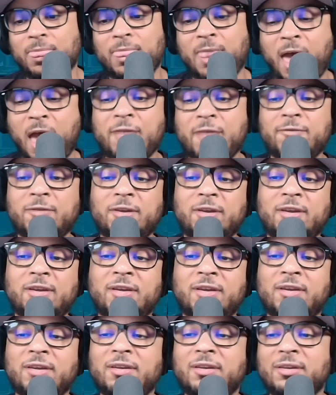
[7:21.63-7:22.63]

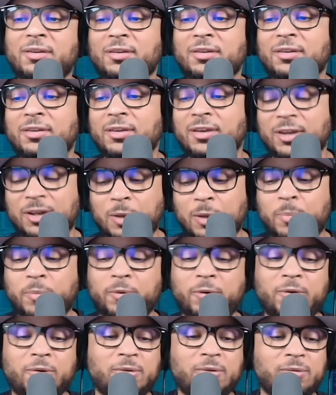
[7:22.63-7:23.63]
having
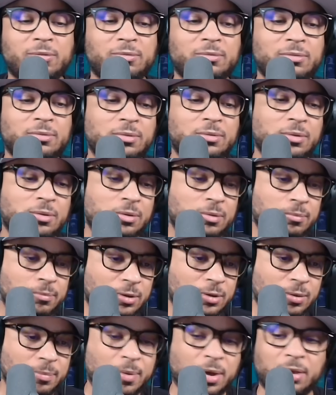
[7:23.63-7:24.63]
Knipple,
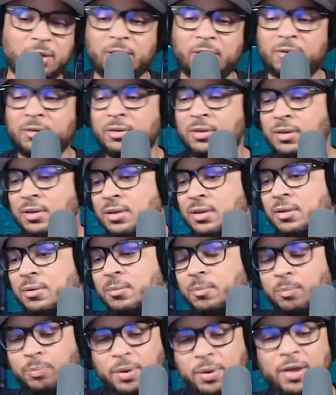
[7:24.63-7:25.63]
LaMelo,
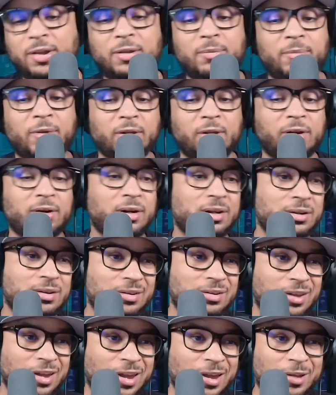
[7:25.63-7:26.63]
Brandon Miller,
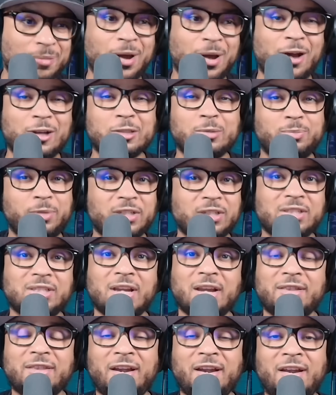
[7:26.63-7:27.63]
and Miles Bridges
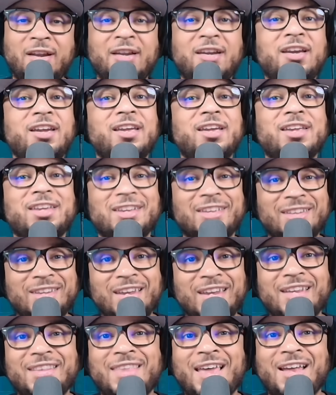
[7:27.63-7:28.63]
out there, you
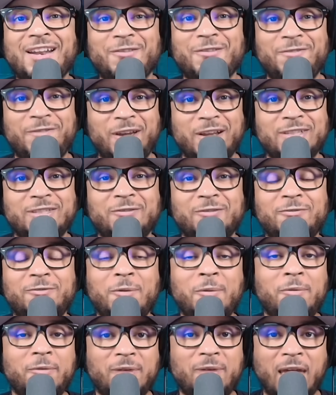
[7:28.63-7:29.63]
need that defensive
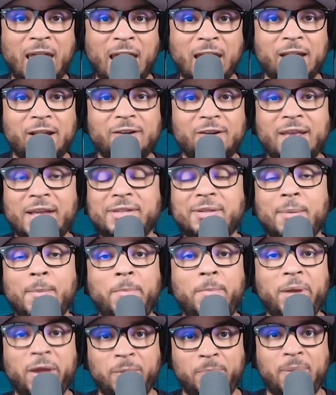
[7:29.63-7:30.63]
anchor. That's a
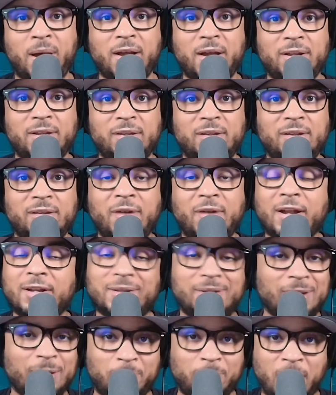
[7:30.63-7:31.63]
big body, right?
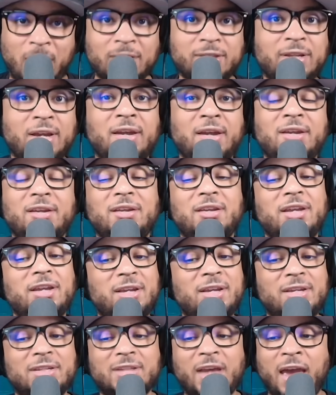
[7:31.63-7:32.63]
Diabate
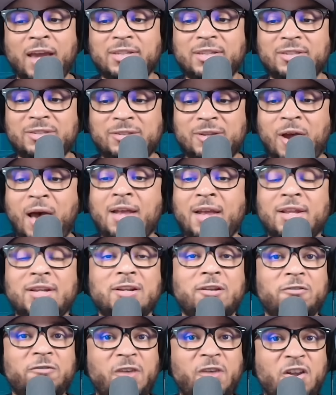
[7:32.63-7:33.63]
is a
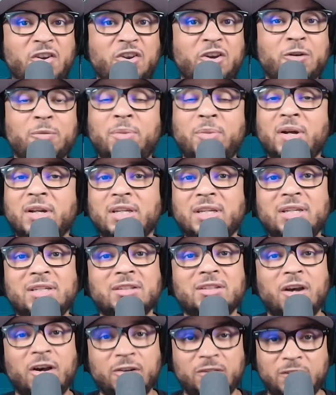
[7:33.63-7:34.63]
solid defender, but he
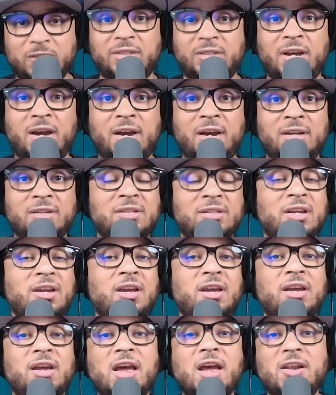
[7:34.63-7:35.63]
is undersized,
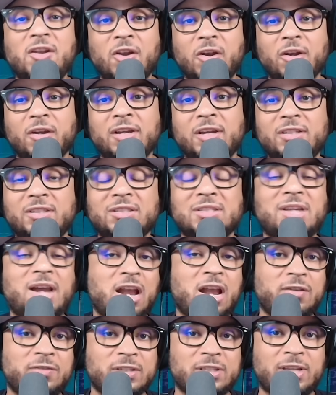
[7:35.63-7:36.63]
and Nurkic is
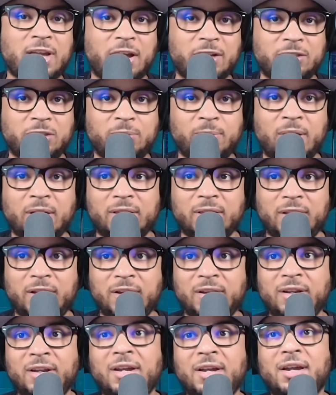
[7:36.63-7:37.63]
kind of a statue out
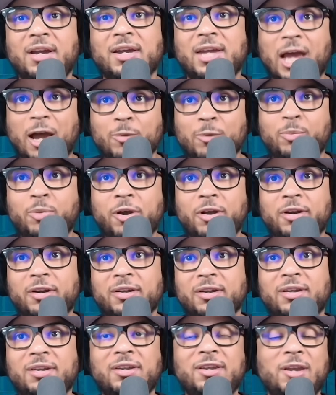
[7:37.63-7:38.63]
there.
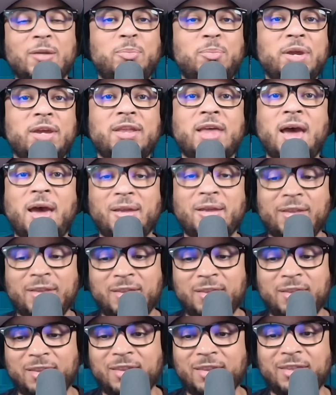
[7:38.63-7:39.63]
Kalkbrenner can be that
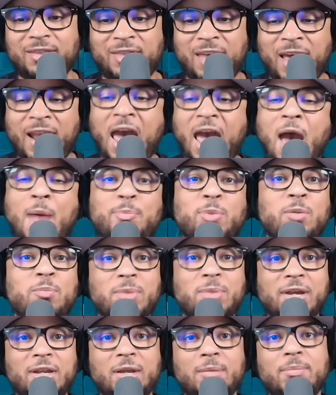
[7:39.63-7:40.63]
happy
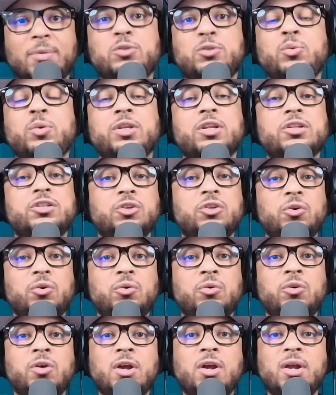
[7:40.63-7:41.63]
medium between the
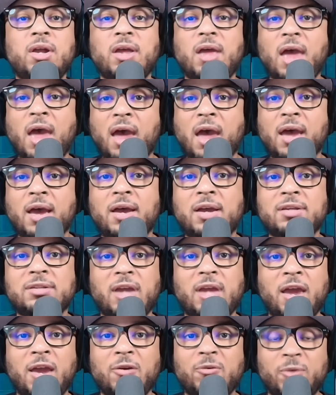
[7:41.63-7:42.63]
two as
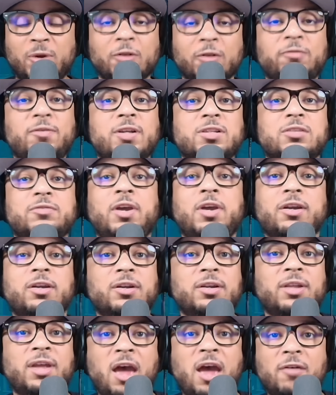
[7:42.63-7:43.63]
a real defensive
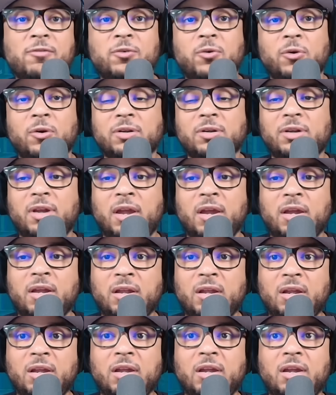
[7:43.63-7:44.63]
anchor in the half court,
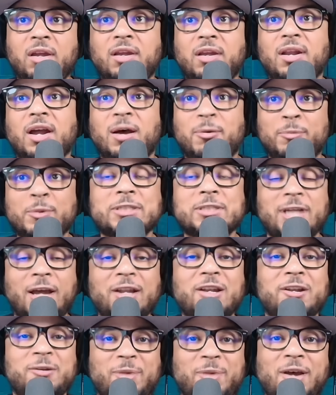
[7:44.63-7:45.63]
and I'm
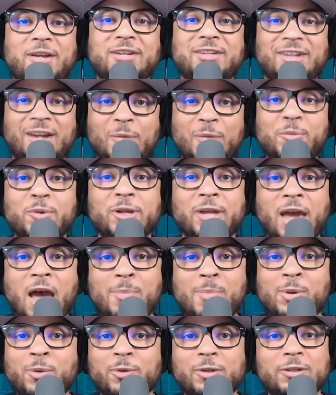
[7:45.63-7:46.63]
excited about it. I'm really
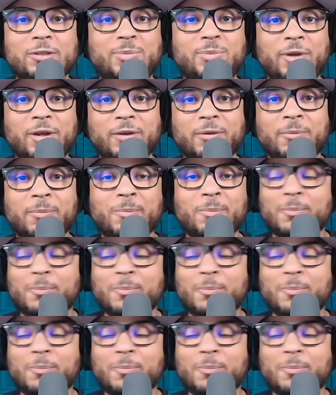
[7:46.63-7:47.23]
happy with this pick.